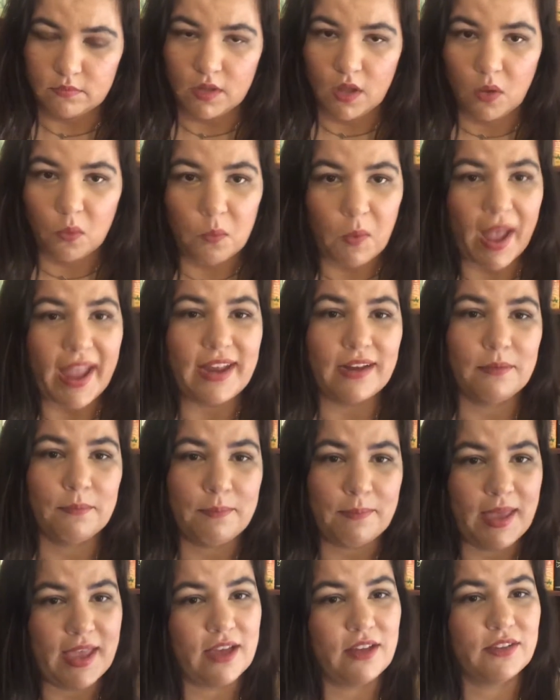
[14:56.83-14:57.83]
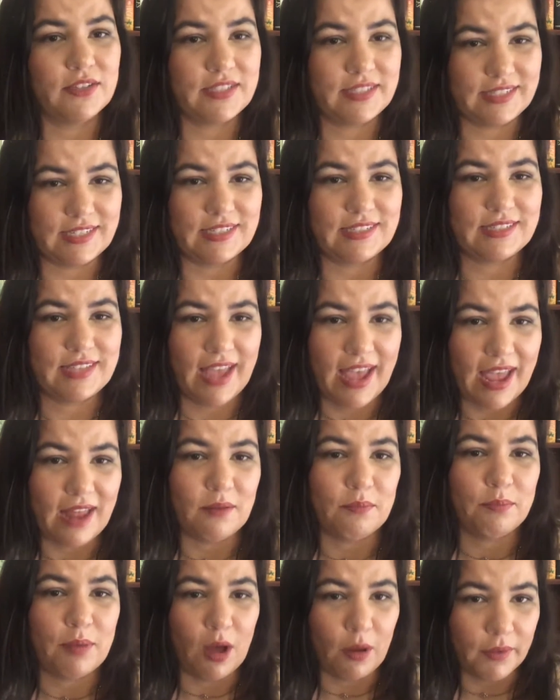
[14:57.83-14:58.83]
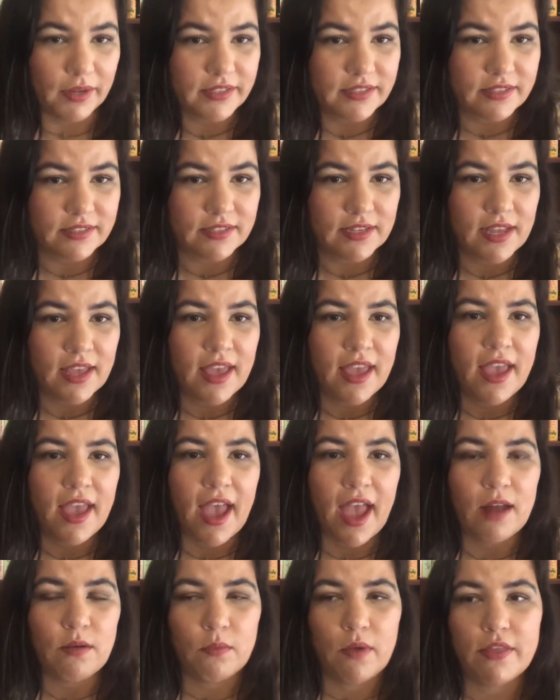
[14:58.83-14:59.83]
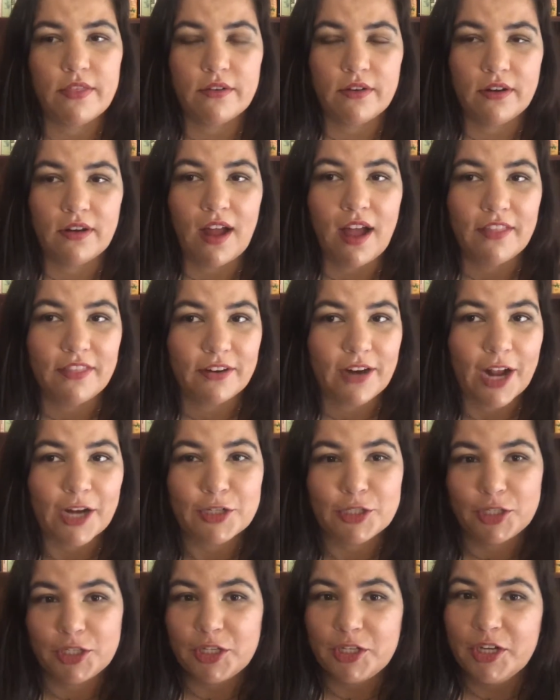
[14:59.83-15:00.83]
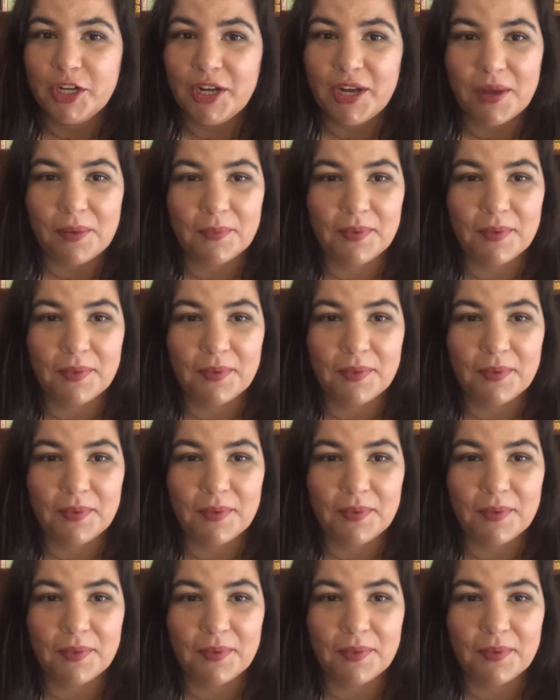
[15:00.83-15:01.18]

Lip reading: white male cishet poets and whether or not they're actually good at